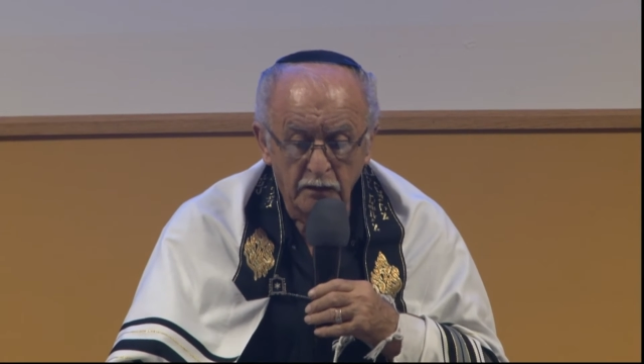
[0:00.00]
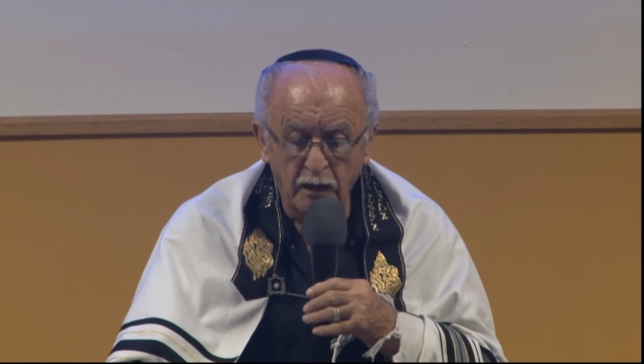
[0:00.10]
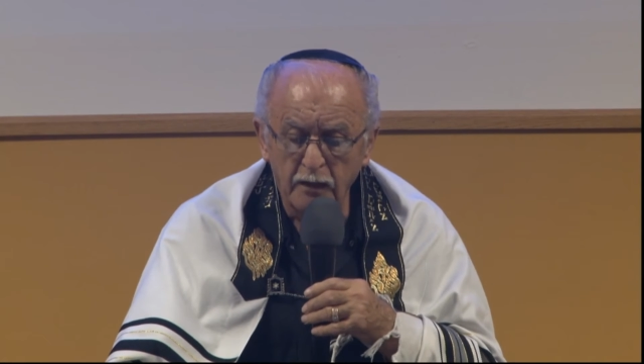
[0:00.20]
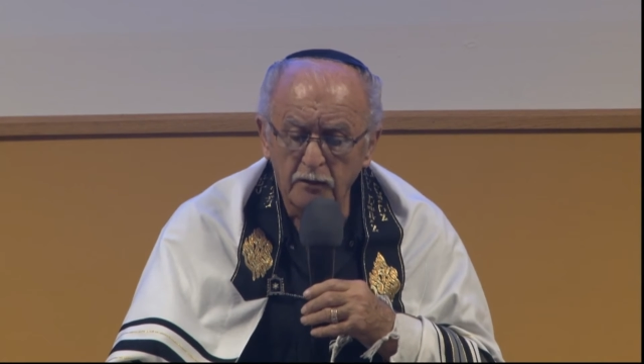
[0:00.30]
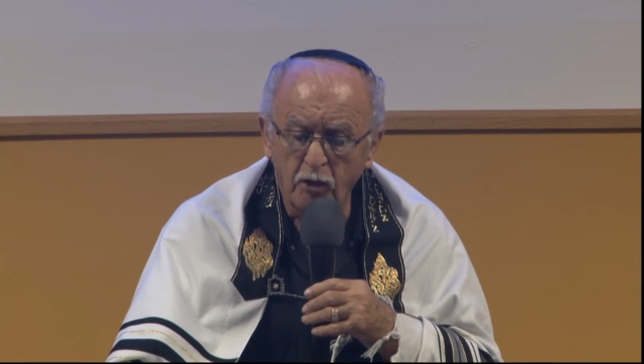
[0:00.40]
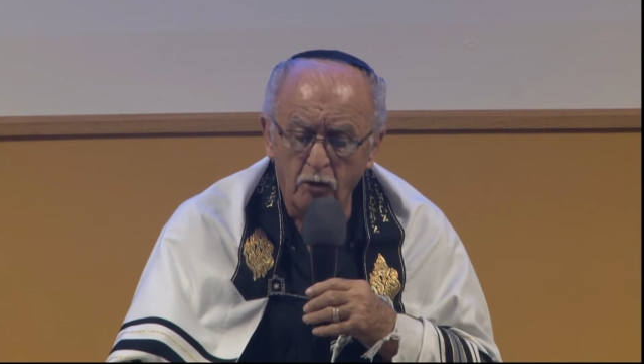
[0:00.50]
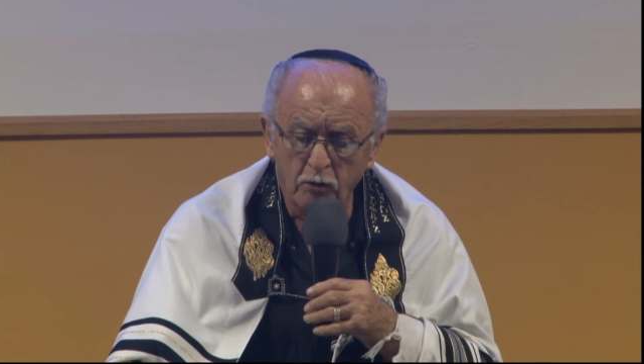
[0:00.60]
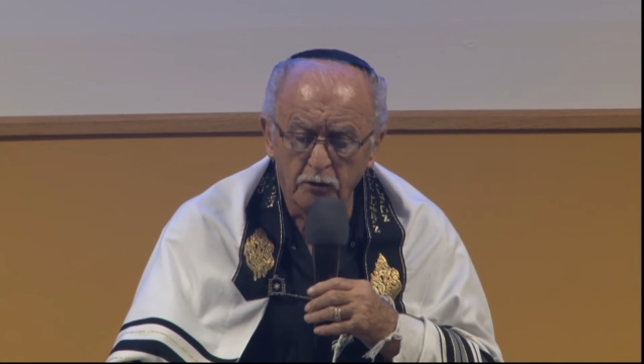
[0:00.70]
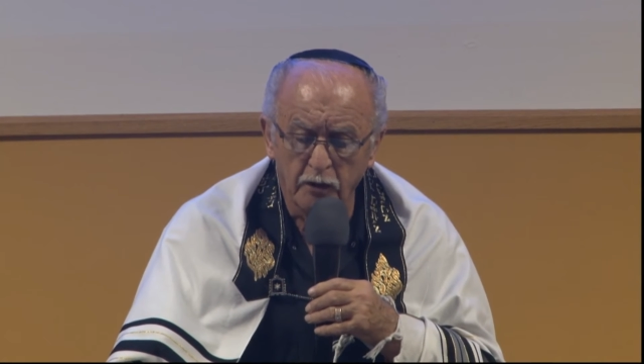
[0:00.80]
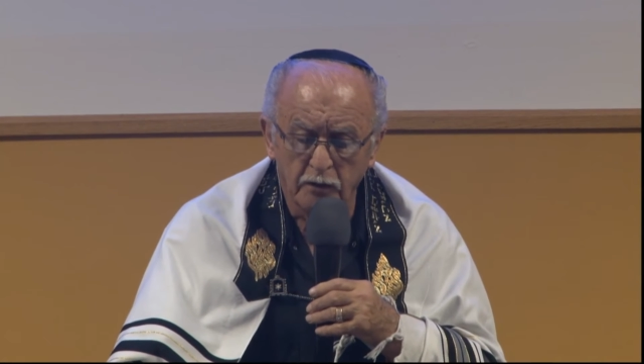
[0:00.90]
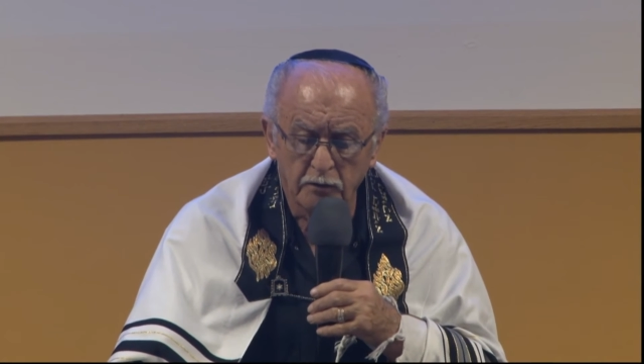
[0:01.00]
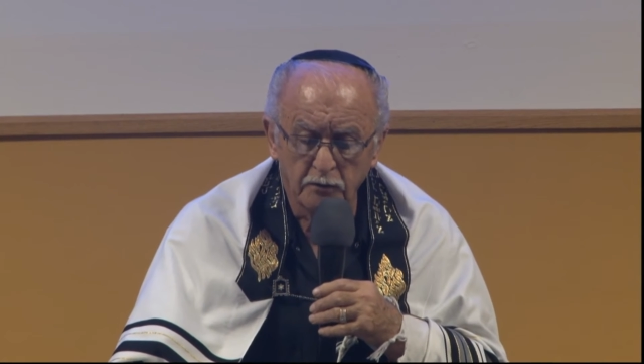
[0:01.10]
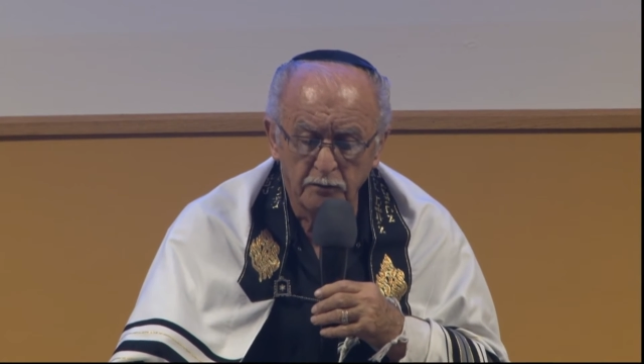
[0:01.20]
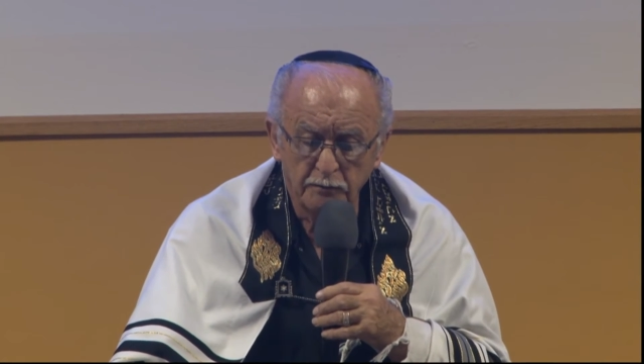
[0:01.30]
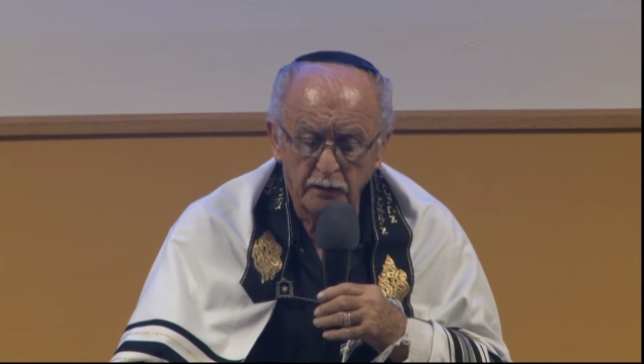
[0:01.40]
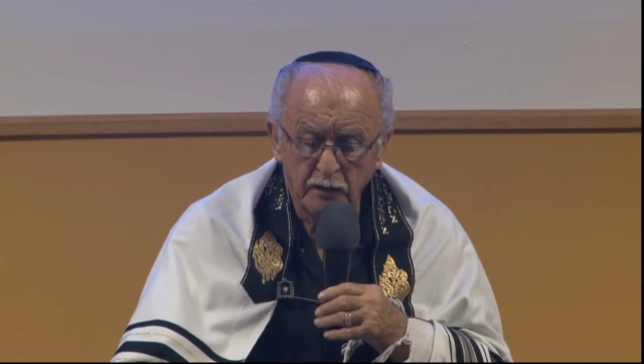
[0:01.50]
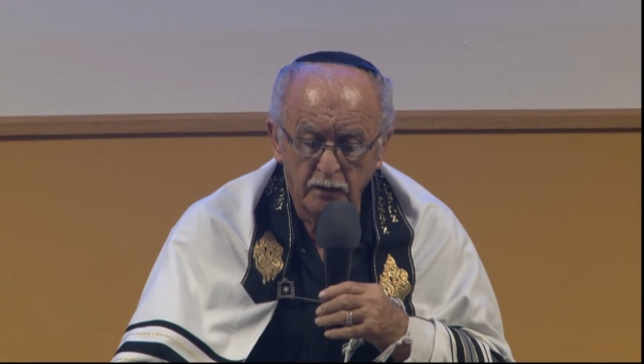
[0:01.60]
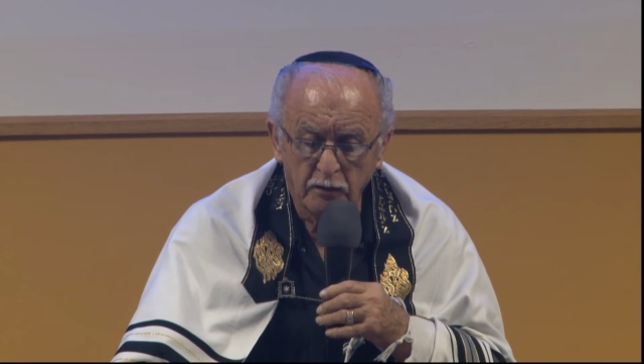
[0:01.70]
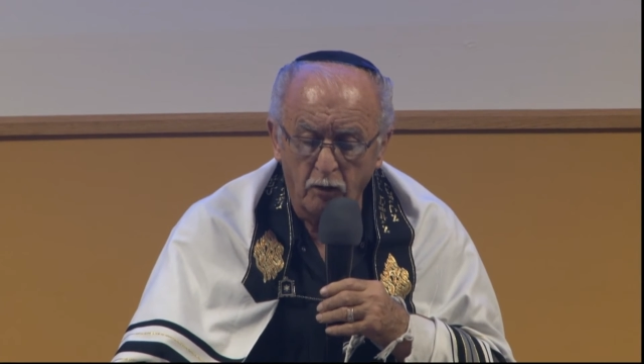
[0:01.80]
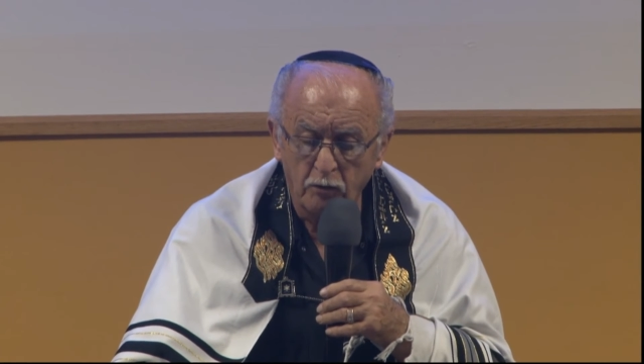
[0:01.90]
God calls us,
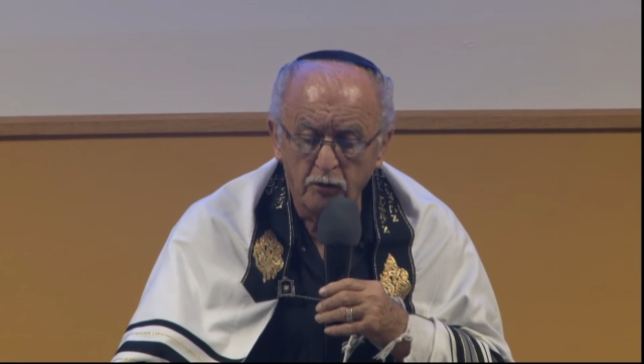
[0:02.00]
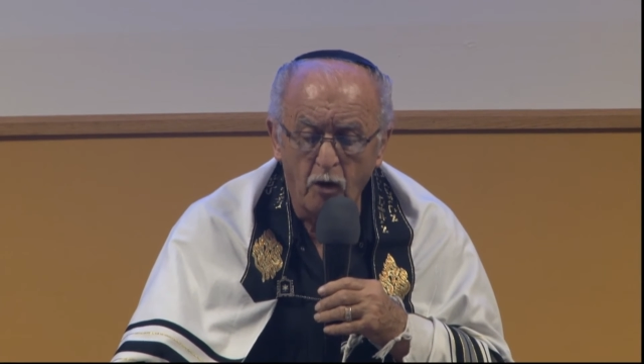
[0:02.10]
calls